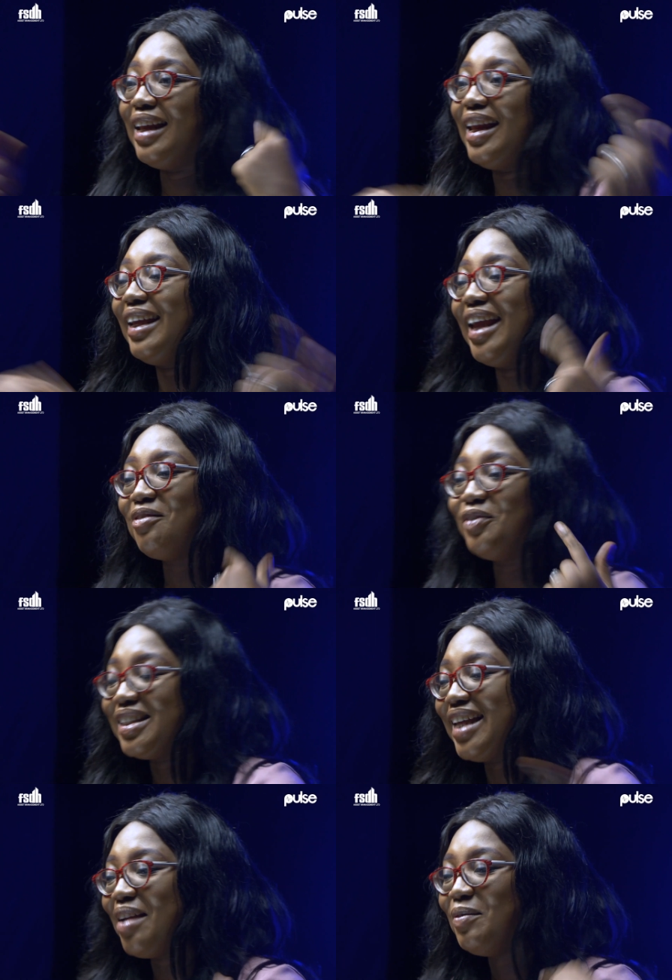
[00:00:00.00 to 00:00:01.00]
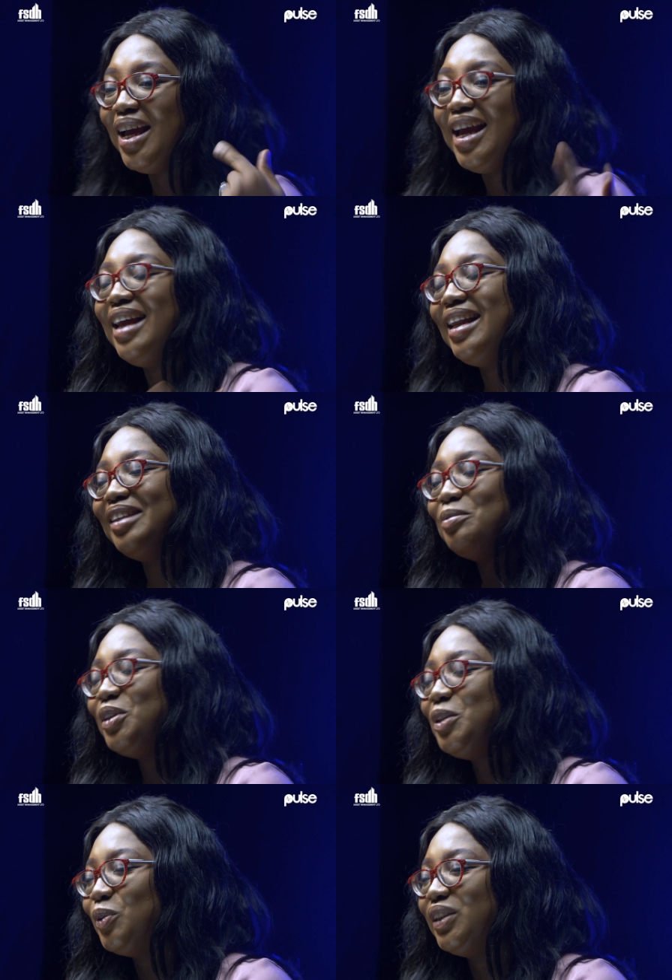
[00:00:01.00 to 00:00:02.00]
like every time. Like the
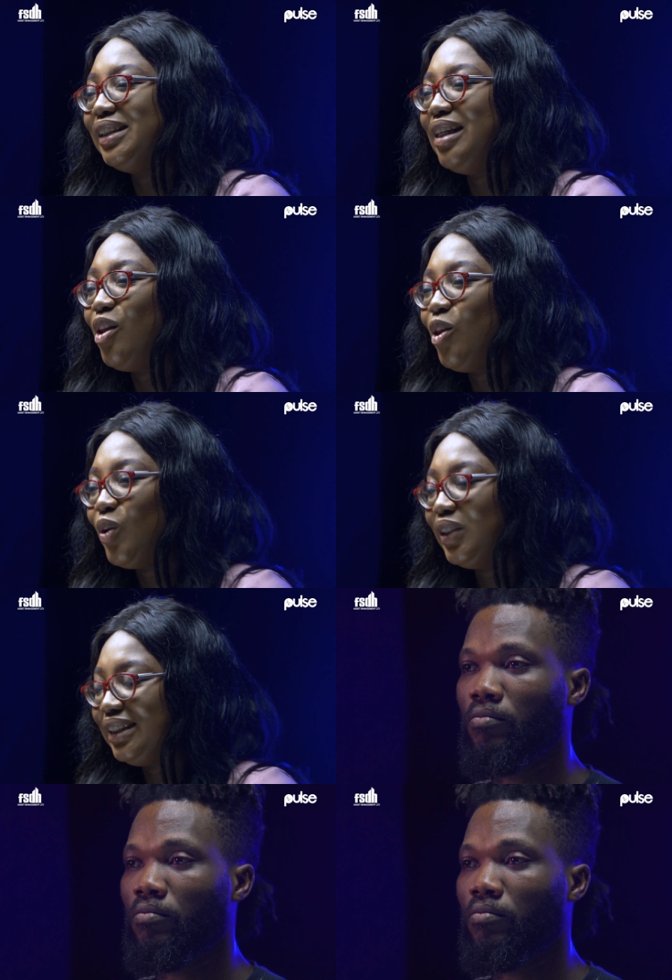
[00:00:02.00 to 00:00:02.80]
money was a lot.